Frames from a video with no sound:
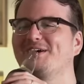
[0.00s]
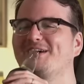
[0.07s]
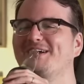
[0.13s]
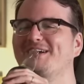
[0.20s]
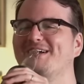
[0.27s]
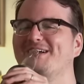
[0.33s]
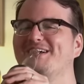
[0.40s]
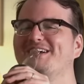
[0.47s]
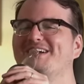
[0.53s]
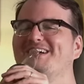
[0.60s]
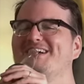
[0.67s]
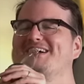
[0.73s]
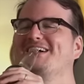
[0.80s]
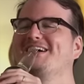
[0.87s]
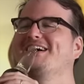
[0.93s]
ever."
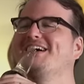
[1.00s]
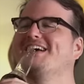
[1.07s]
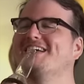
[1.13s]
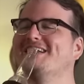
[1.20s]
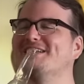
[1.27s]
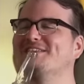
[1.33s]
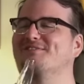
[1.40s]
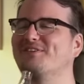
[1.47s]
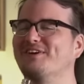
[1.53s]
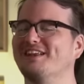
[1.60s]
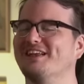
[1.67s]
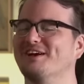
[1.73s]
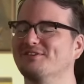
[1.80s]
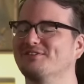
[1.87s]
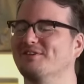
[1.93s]
I think
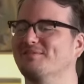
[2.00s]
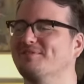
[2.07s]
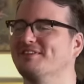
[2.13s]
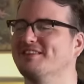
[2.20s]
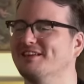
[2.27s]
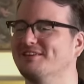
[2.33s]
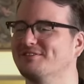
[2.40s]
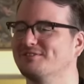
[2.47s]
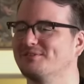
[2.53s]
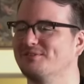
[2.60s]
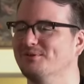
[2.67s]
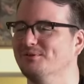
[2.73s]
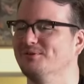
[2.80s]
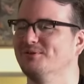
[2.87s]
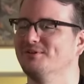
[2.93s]
it was like a really
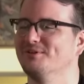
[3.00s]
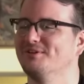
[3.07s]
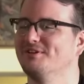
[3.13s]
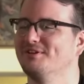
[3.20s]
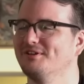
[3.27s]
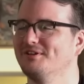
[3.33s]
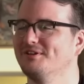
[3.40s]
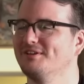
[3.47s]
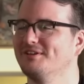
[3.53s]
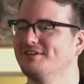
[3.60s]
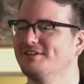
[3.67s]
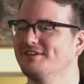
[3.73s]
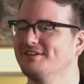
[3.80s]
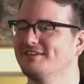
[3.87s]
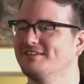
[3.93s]
basic question. I just
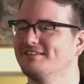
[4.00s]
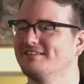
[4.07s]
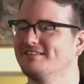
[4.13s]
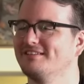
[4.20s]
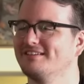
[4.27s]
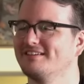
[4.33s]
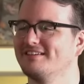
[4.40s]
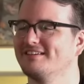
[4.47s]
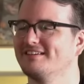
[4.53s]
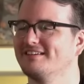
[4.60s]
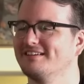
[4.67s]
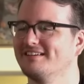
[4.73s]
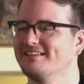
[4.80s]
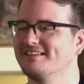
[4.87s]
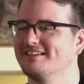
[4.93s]
like blurted
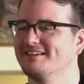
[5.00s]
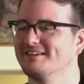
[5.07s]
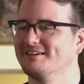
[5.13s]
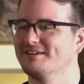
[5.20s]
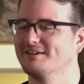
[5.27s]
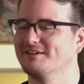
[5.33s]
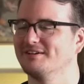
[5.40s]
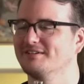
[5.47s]
it out first.